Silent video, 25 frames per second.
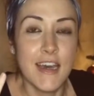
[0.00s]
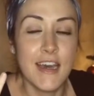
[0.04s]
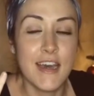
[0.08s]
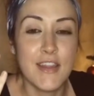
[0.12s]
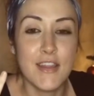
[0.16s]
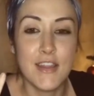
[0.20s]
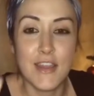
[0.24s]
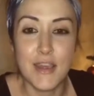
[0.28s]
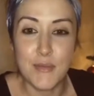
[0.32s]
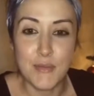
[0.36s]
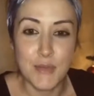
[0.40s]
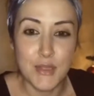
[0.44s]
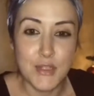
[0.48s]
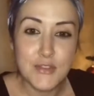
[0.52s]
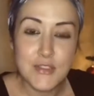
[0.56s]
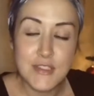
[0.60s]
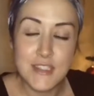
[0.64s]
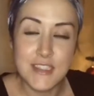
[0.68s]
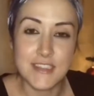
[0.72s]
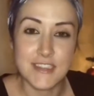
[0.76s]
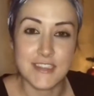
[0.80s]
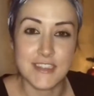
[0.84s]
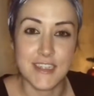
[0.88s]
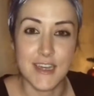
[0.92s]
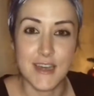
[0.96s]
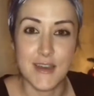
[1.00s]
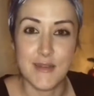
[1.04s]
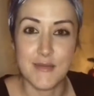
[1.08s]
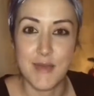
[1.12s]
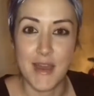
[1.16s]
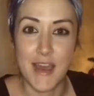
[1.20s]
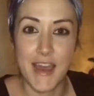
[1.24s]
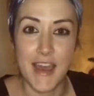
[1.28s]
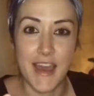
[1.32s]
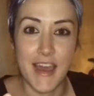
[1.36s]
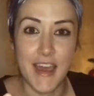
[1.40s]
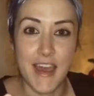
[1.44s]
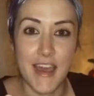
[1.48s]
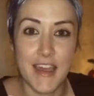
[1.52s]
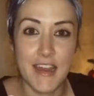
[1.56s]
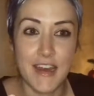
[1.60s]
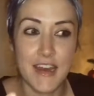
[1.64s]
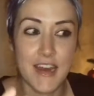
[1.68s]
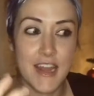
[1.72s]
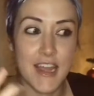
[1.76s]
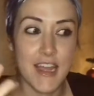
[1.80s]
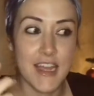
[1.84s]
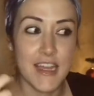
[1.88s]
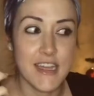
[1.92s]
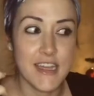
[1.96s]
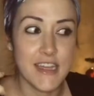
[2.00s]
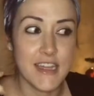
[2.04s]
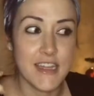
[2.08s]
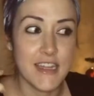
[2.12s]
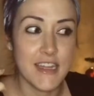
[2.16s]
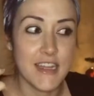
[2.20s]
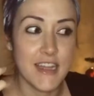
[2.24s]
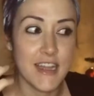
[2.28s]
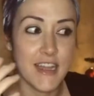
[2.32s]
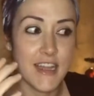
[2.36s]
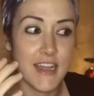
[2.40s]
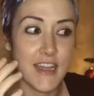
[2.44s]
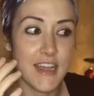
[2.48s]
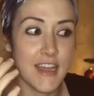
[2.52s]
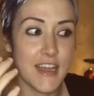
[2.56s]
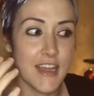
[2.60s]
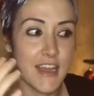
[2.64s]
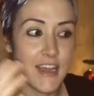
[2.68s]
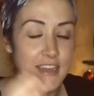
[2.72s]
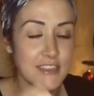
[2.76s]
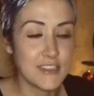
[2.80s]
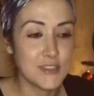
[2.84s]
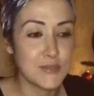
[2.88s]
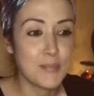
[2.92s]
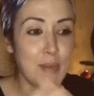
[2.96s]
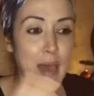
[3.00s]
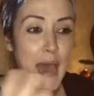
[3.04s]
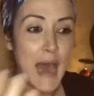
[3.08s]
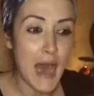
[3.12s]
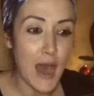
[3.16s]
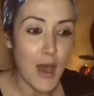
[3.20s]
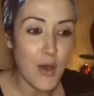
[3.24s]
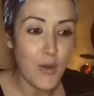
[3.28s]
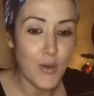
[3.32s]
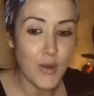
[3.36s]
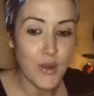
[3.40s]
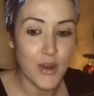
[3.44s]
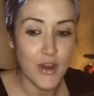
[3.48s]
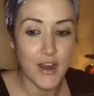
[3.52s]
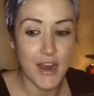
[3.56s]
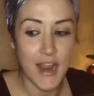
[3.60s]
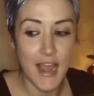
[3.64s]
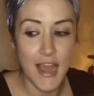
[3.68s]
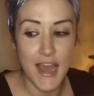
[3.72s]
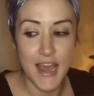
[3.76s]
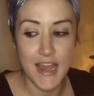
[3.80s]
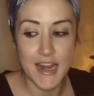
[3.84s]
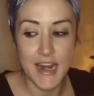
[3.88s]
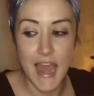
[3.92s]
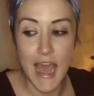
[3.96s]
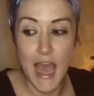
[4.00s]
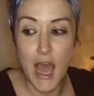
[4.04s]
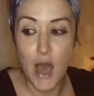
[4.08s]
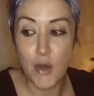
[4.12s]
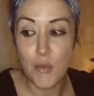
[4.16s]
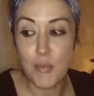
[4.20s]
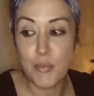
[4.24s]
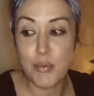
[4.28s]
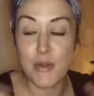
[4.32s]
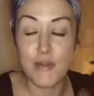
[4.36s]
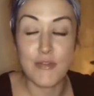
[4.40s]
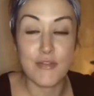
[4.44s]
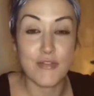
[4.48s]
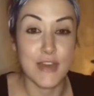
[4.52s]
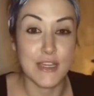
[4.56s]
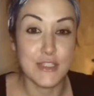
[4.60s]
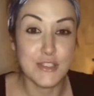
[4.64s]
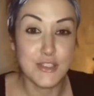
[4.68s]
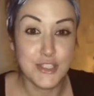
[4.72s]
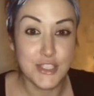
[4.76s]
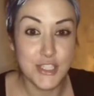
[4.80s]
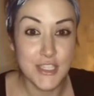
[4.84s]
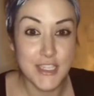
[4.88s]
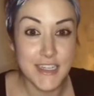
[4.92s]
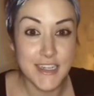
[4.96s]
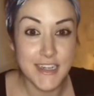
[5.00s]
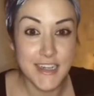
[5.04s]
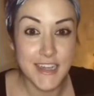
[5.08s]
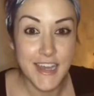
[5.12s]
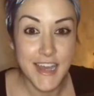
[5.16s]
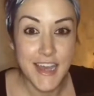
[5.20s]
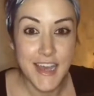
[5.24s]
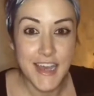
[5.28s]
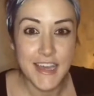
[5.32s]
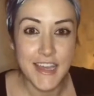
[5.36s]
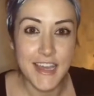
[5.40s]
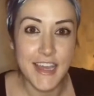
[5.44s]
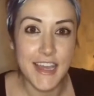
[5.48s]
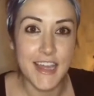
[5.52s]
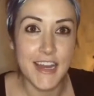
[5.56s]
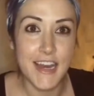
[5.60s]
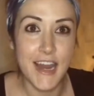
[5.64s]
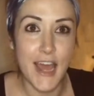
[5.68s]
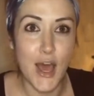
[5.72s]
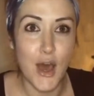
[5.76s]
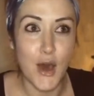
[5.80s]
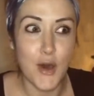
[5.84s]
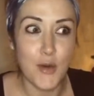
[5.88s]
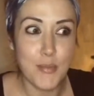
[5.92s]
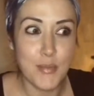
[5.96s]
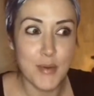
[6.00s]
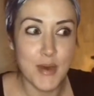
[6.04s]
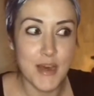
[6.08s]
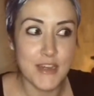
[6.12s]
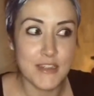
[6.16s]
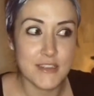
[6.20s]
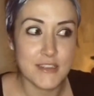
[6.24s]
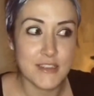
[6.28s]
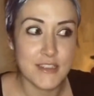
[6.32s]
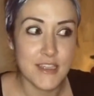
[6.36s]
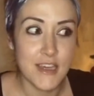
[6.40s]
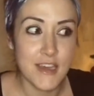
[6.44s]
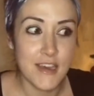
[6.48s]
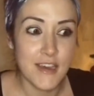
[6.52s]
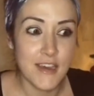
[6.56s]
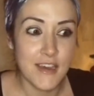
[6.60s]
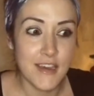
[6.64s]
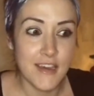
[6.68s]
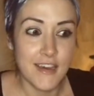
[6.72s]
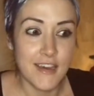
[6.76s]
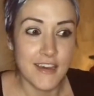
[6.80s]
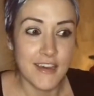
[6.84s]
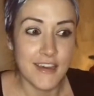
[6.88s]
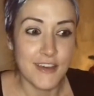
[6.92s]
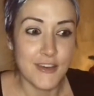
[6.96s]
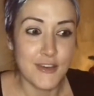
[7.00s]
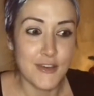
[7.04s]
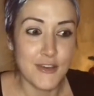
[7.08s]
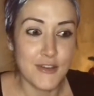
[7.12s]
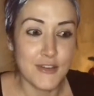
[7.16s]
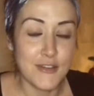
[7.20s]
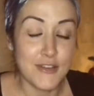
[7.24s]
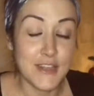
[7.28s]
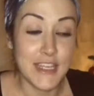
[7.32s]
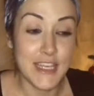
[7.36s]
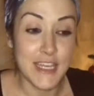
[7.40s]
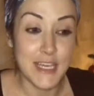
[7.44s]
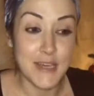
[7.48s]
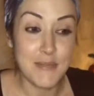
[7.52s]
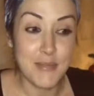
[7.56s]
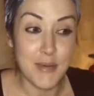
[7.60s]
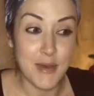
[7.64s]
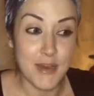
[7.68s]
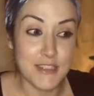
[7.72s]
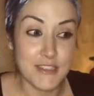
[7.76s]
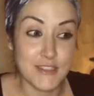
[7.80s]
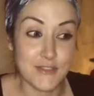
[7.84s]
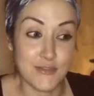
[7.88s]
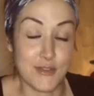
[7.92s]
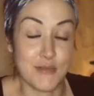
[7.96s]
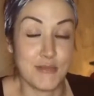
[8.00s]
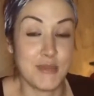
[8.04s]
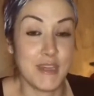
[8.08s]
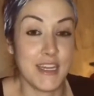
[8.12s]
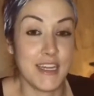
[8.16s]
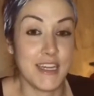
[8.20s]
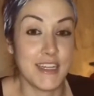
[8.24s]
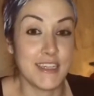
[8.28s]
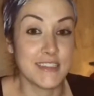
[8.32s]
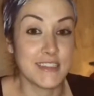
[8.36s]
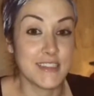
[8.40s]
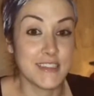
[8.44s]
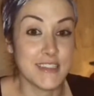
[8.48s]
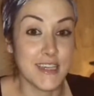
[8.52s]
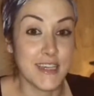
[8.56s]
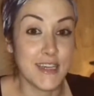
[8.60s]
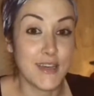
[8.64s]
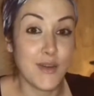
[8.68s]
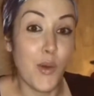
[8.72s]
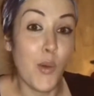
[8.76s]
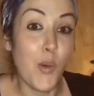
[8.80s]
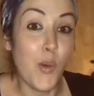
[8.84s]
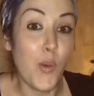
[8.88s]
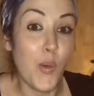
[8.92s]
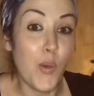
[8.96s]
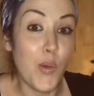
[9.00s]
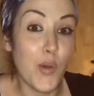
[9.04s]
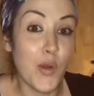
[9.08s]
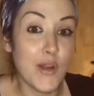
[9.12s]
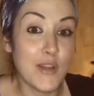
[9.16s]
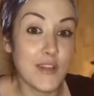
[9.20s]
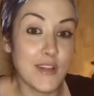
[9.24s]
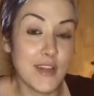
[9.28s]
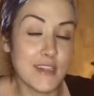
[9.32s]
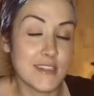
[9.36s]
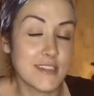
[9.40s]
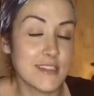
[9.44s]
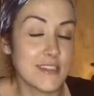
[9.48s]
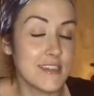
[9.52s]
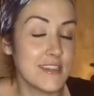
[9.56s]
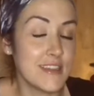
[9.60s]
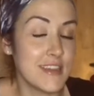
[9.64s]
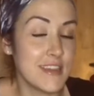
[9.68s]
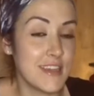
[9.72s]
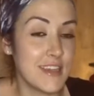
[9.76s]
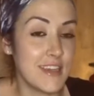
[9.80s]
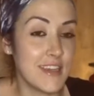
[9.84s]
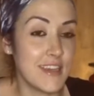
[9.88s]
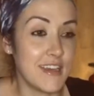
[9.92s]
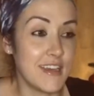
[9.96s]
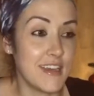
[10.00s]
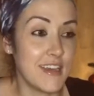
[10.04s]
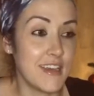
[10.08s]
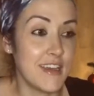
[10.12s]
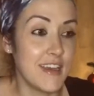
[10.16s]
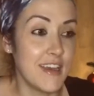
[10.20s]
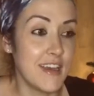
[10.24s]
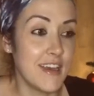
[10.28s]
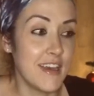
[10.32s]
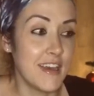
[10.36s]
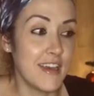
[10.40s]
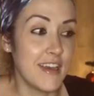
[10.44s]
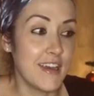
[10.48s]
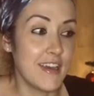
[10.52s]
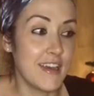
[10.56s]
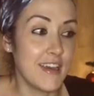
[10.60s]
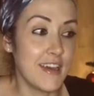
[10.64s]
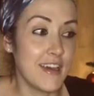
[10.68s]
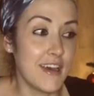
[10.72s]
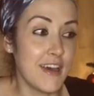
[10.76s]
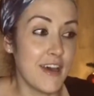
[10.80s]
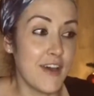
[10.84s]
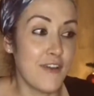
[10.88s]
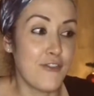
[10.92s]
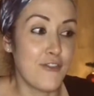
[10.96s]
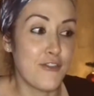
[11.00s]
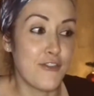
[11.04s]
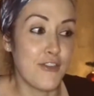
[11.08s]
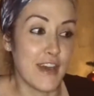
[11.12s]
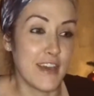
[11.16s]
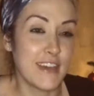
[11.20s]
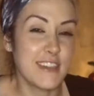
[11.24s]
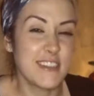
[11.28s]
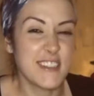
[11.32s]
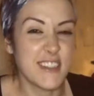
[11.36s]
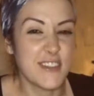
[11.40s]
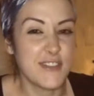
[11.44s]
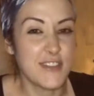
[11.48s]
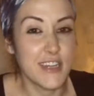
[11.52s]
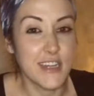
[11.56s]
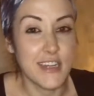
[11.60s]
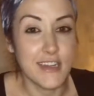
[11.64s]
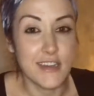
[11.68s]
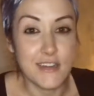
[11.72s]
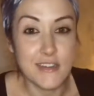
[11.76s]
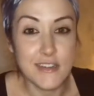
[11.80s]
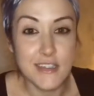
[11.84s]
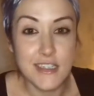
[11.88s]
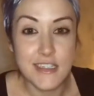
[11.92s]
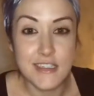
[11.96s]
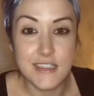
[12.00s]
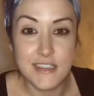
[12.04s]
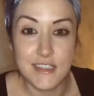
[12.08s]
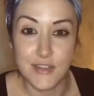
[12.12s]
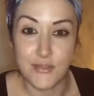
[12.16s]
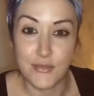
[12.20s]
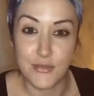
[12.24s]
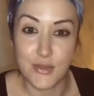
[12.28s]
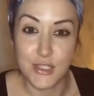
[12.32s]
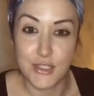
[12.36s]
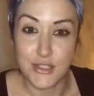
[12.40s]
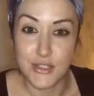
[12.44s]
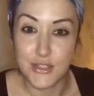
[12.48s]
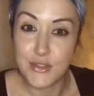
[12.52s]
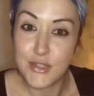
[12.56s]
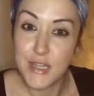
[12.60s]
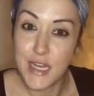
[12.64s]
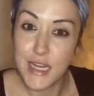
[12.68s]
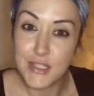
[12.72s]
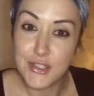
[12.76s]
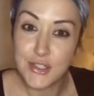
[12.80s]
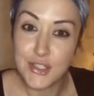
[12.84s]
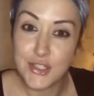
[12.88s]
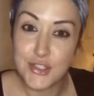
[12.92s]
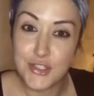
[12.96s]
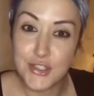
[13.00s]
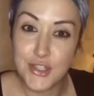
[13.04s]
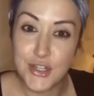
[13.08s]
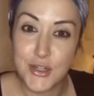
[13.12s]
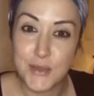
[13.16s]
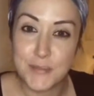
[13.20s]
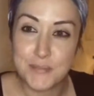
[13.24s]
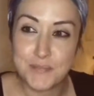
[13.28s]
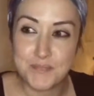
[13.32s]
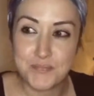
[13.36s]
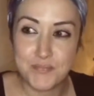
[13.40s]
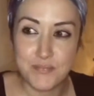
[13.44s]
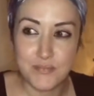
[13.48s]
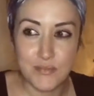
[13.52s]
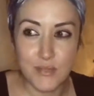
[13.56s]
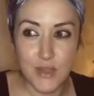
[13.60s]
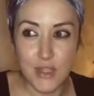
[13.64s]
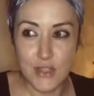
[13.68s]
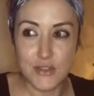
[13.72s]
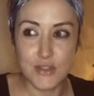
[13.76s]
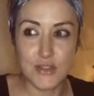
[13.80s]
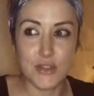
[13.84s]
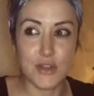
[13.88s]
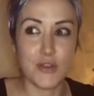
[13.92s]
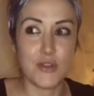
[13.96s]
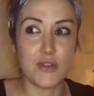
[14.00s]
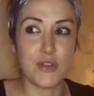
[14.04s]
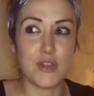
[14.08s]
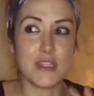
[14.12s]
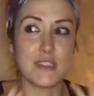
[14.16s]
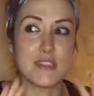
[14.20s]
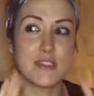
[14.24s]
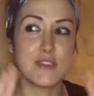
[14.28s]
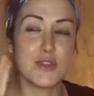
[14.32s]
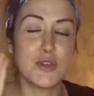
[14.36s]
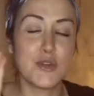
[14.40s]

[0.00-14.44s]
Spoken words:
the immune system and its power and how prevention can help us keep us from getting sick or lessen the effects of an illness if we do catch a germ. So this